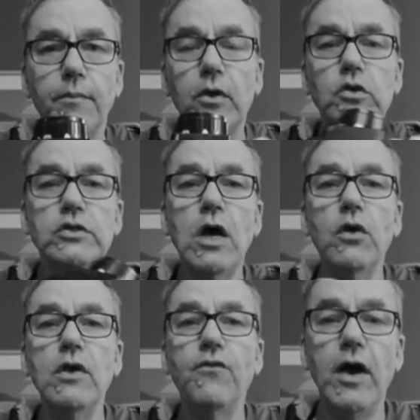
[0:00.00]
because
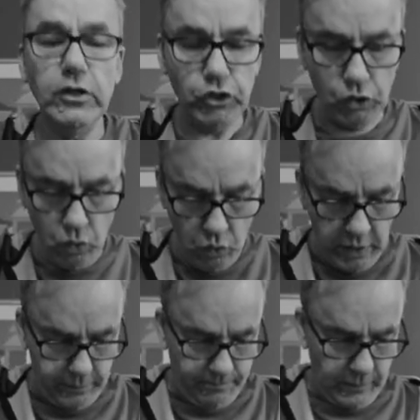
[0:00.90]
now if I shoot it